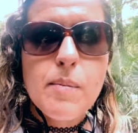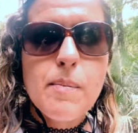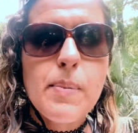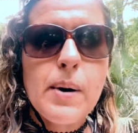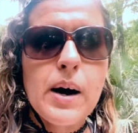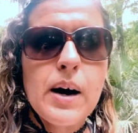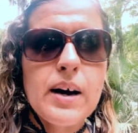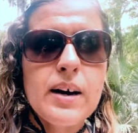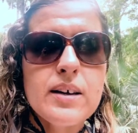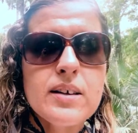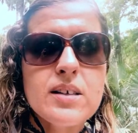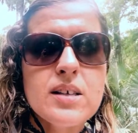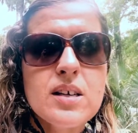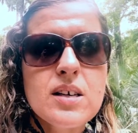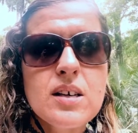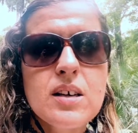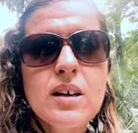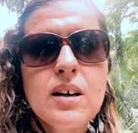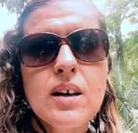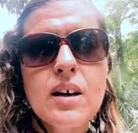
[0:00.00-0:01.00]
but
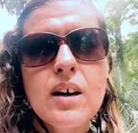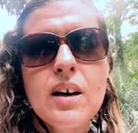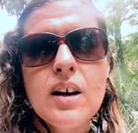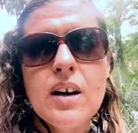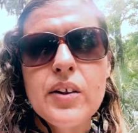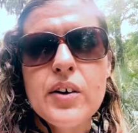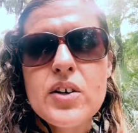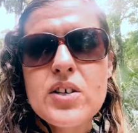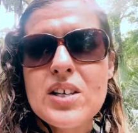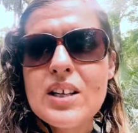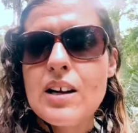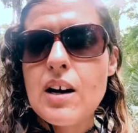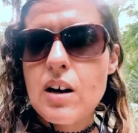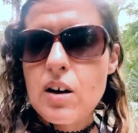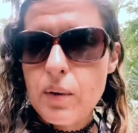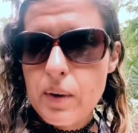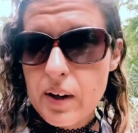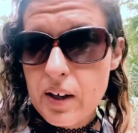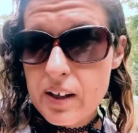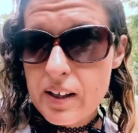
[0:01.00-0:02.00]
there's a lot
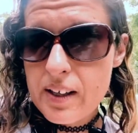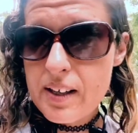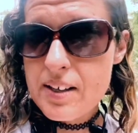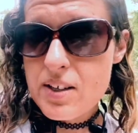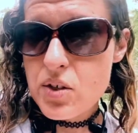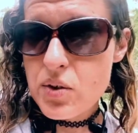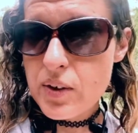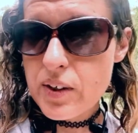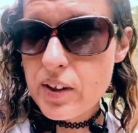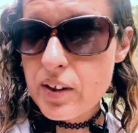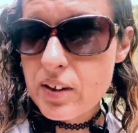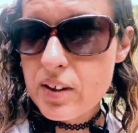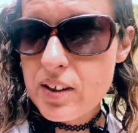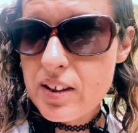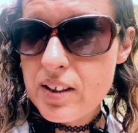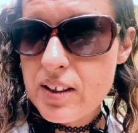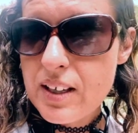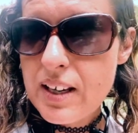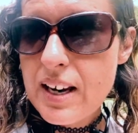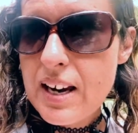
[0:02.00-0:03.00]
going on in Israel
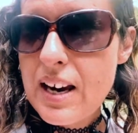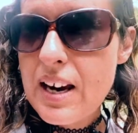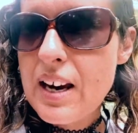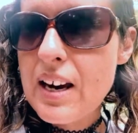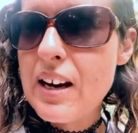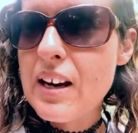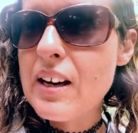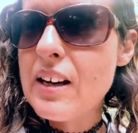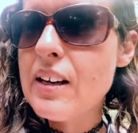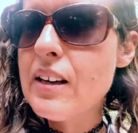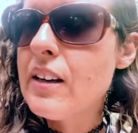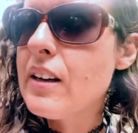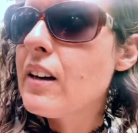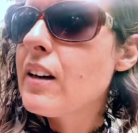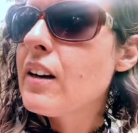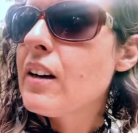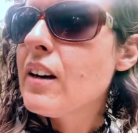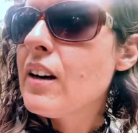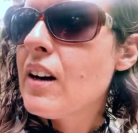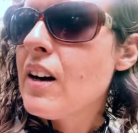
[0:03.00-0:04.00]
and
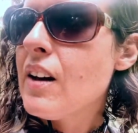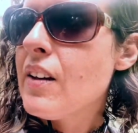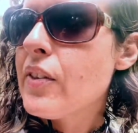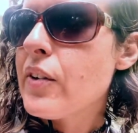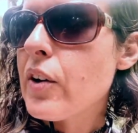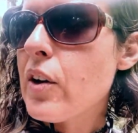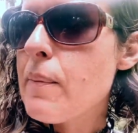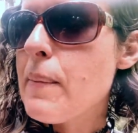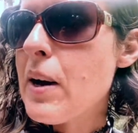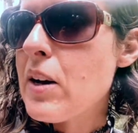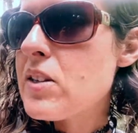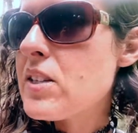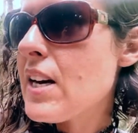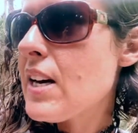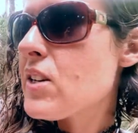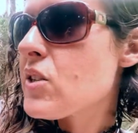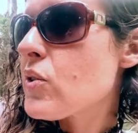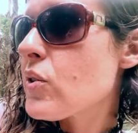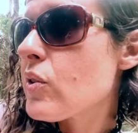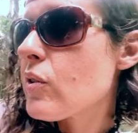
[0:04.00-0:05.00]
they're about to
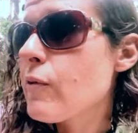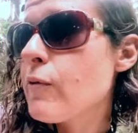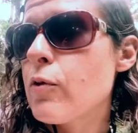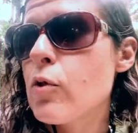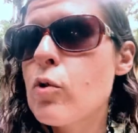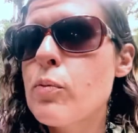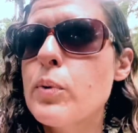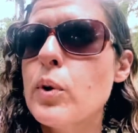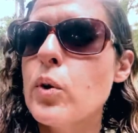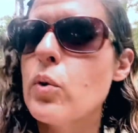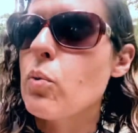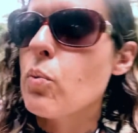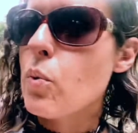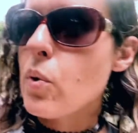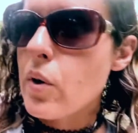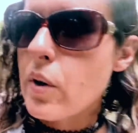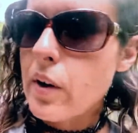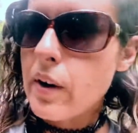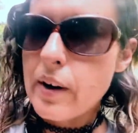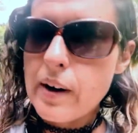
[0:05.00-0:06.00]
enter into full-blown
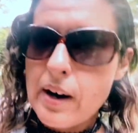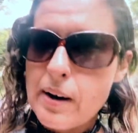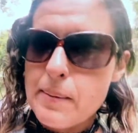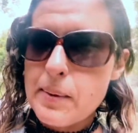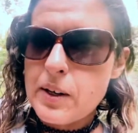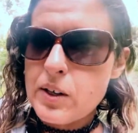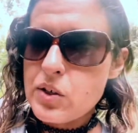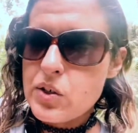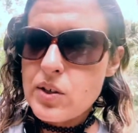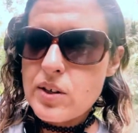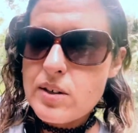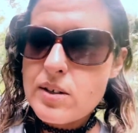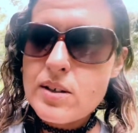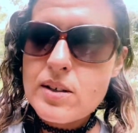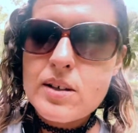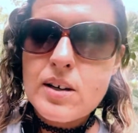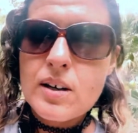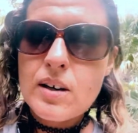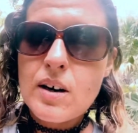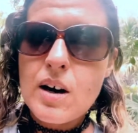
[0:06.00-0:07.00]
war. I mean,
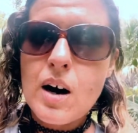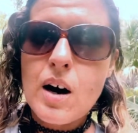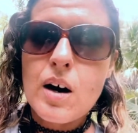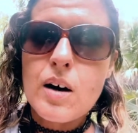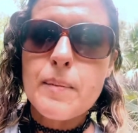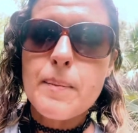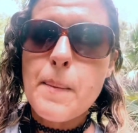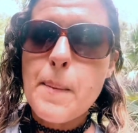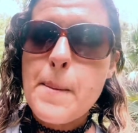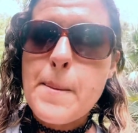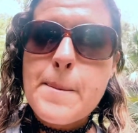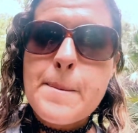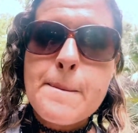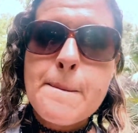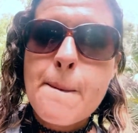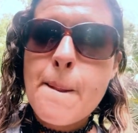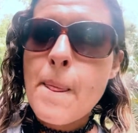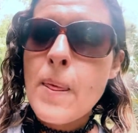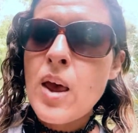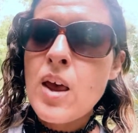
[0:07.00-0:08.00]
just, um,
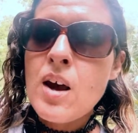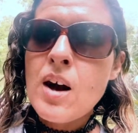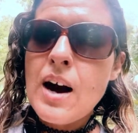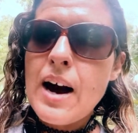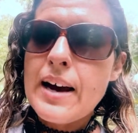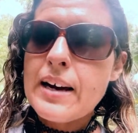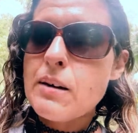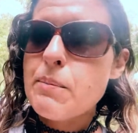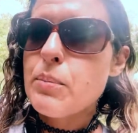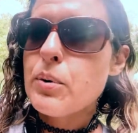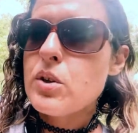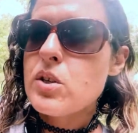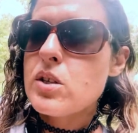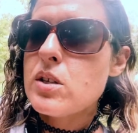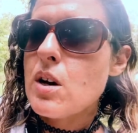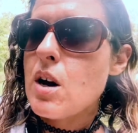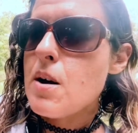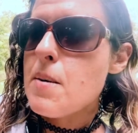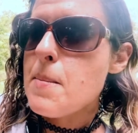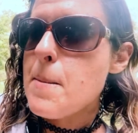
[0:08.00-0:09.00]
I can put
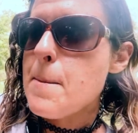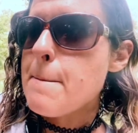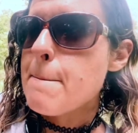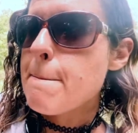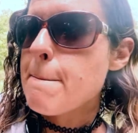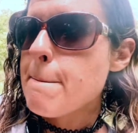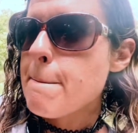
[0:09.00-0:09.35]
some